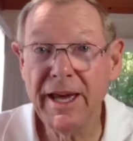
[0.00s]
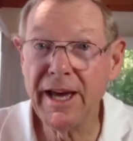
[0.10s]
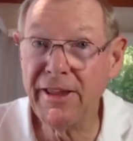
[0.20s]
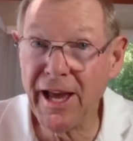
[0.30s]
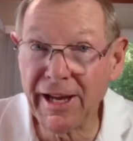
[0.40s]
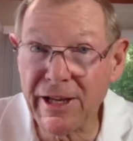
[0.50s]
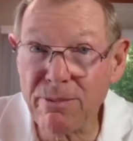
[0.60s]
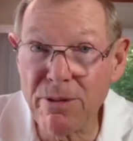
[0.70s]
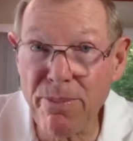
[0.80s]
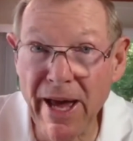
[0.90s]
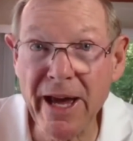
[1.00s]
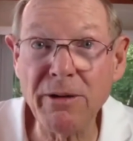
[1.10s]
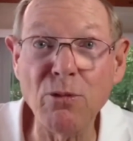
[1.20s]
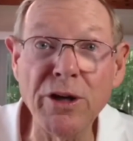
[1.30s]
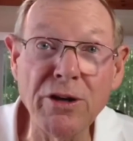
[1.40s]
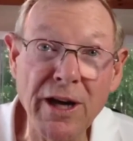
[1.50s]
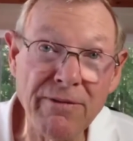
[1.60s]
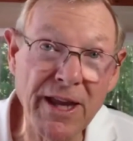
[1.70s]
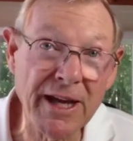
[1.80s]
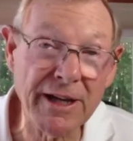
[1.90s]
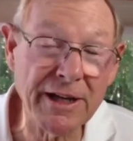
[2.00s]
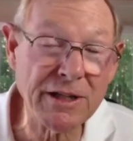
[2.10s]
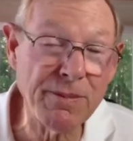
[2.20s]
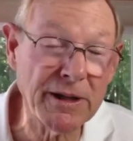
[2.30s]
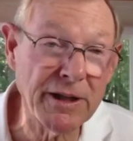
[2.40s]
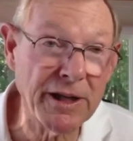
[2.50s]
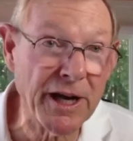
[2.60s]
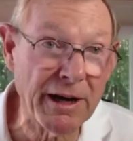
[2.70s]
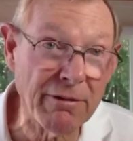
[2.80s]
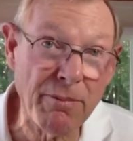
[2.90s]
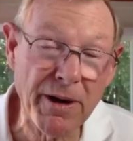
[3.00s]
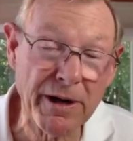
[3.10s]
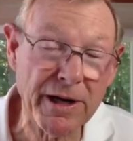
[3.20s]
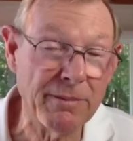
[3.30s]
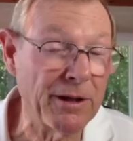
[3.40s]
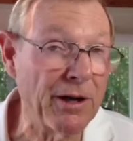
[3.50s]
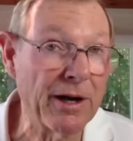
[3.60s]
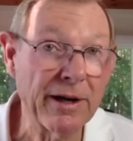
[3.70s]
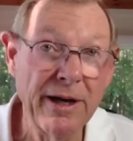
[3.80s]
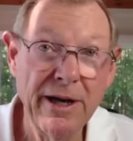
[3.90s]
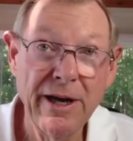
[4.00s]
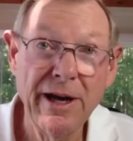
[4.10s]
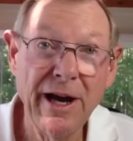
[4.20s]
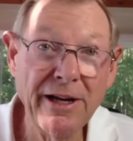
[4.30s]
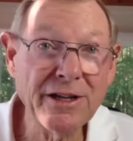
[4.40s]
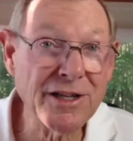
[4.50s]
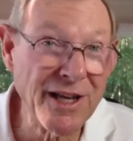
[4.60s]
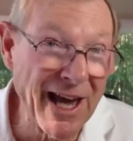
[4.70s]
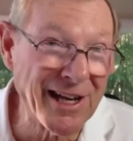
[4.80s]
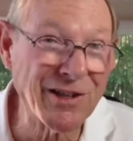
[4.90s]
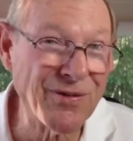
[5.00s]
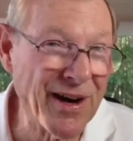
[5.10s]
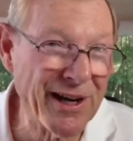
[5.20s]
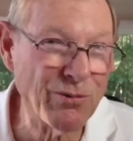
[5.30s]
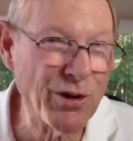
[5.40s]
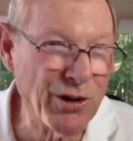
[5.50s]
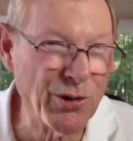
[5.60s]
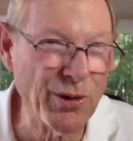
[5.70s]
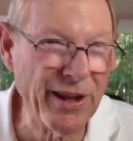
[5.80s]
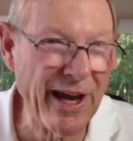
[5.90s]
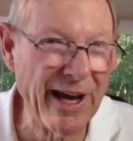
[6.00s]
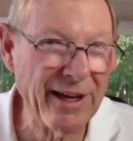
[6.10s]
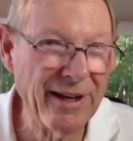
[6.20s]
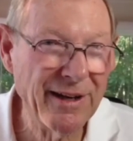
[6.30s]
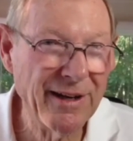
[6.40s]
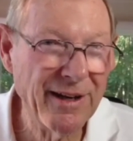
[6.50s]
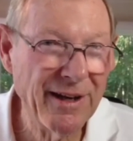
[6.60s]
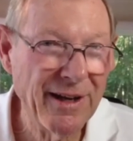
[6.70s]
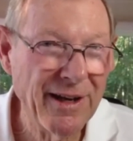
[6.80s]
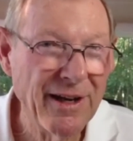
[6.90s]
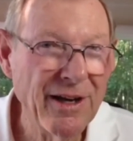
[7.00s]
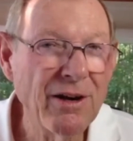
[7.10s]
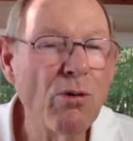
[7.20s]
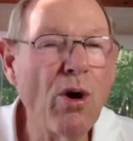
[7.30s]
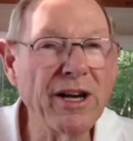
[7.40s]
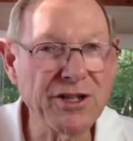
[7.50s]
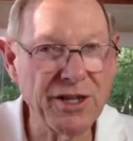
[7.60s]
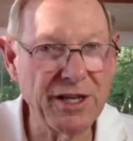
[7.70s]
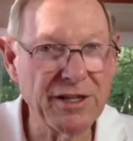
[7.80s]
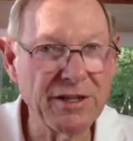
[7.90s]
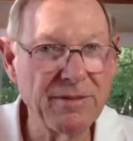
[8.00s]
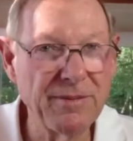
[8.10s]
And that can be bad when you have that unexpected car repair come along. Are you satisfied with doing that? Watch this.